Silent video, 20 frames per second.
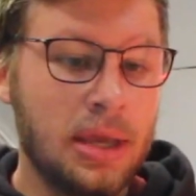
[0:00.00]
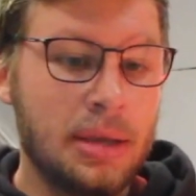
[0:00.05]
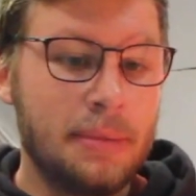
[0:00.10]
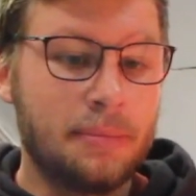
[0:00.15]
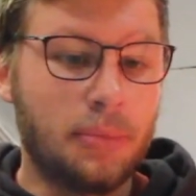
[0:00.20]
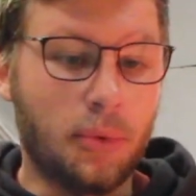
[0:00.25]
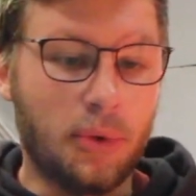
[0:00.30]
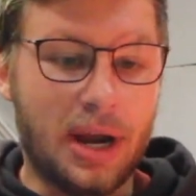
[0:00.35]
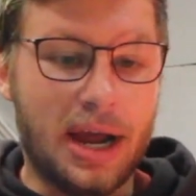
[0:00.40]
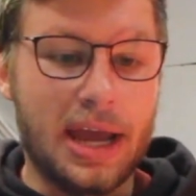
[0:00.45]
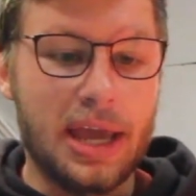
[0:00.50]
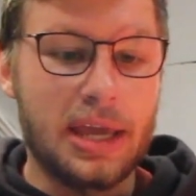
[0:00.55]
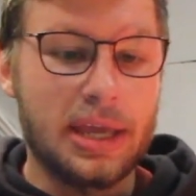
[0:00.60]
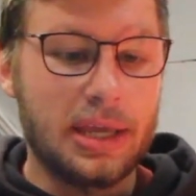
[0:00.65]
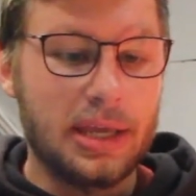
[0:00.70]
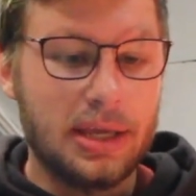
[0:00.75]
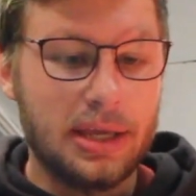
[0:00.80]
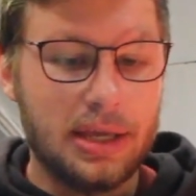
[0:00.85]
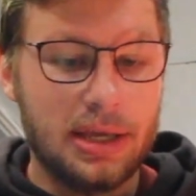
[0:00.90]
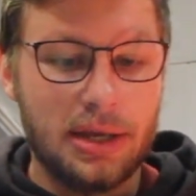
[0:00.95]
But what
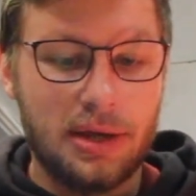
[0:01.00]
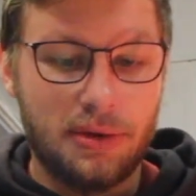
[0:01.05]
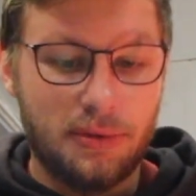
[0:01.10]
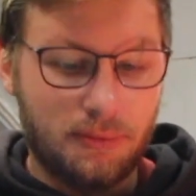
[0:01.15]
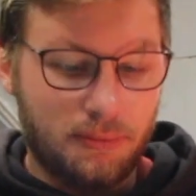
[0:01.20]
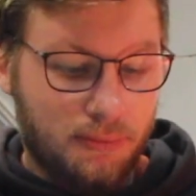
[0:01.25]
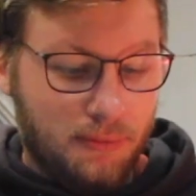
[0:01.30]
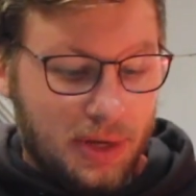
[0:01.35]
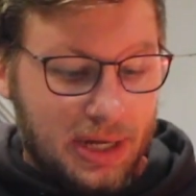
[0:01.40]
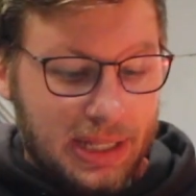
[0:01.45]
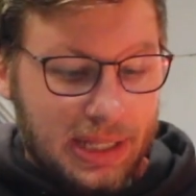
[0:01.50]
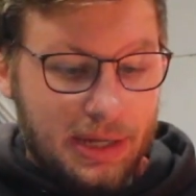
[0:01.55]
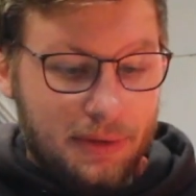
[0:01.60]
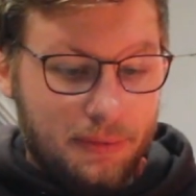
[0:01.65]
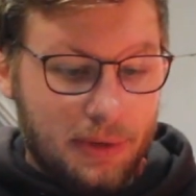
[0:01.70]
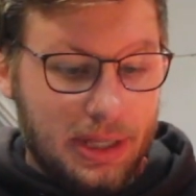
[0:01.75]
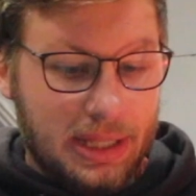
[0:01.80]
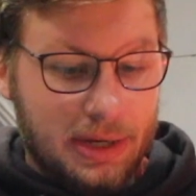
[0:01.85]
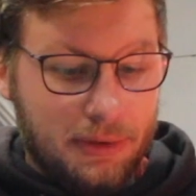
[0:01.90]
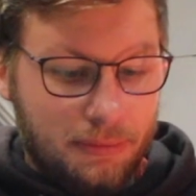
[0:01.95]
I really,
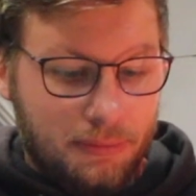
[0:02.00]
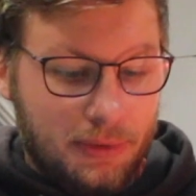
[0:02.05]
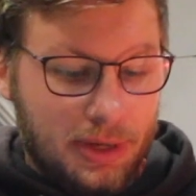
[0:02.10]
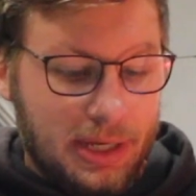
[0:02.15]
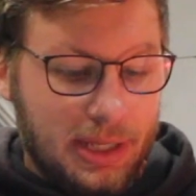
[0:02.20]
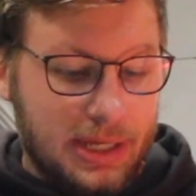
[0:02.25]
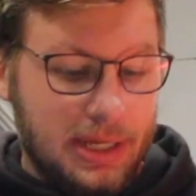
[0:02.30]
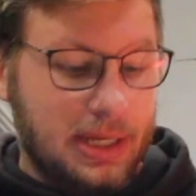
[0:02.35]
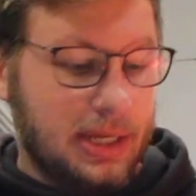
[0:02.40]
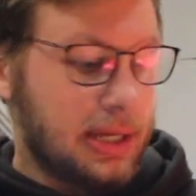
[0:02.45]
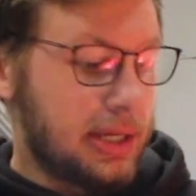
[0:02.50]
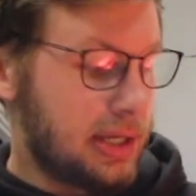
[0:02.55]
really, really